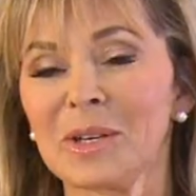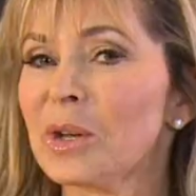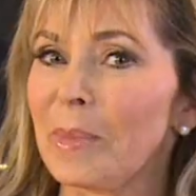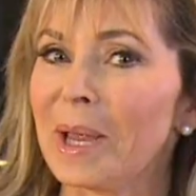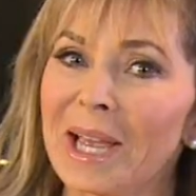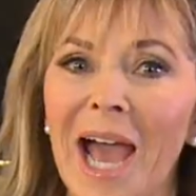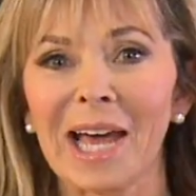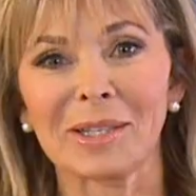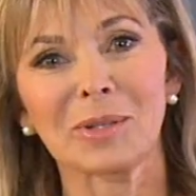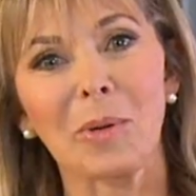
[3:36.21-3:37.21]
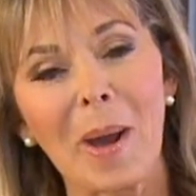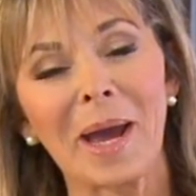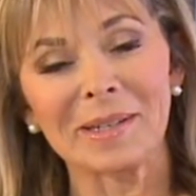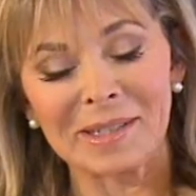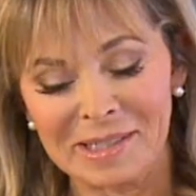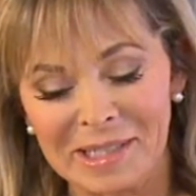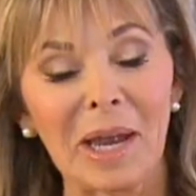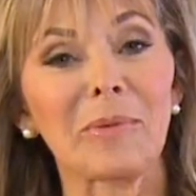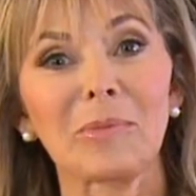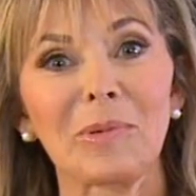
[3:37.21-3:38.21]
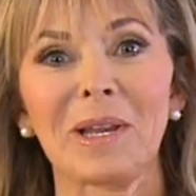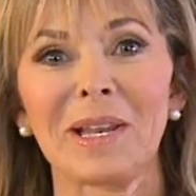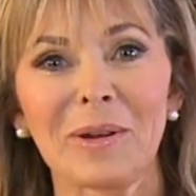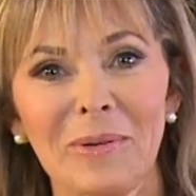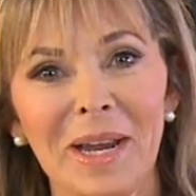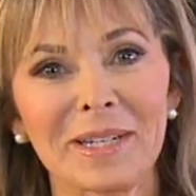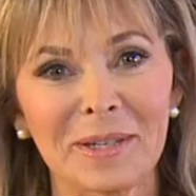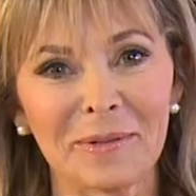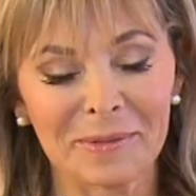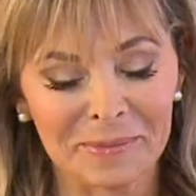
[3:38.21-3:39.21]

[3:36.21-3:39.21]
You can make cats or pandas and get really creative.